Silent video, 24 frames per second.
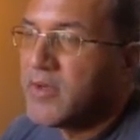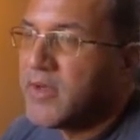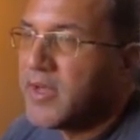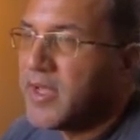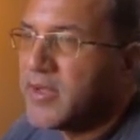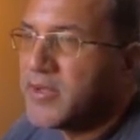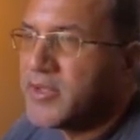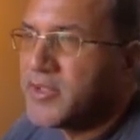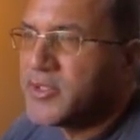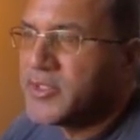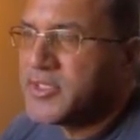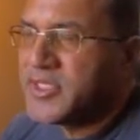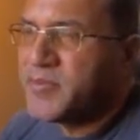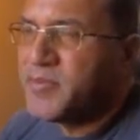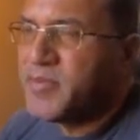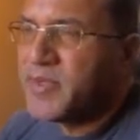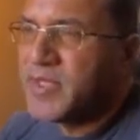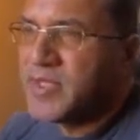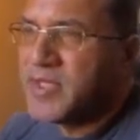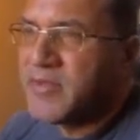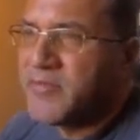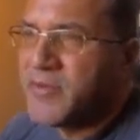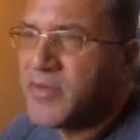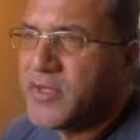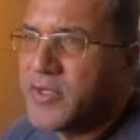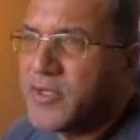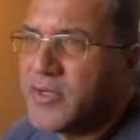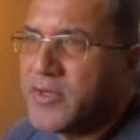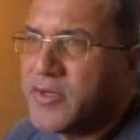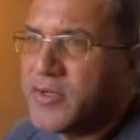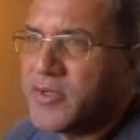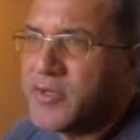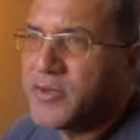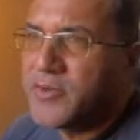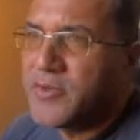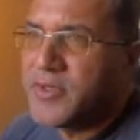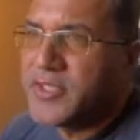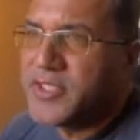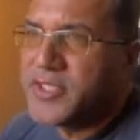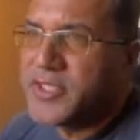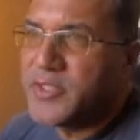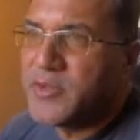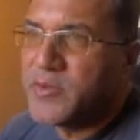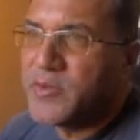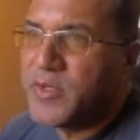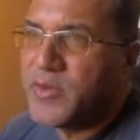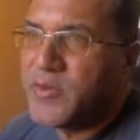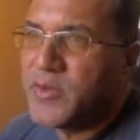Now, typically, if you're going to do this,
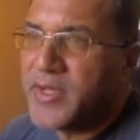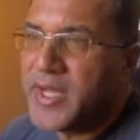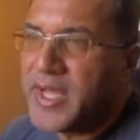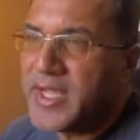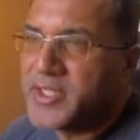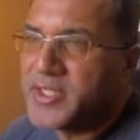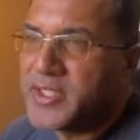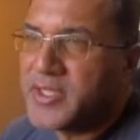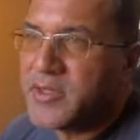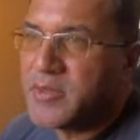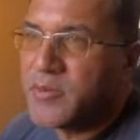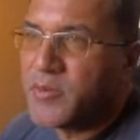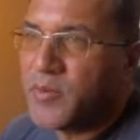we would actually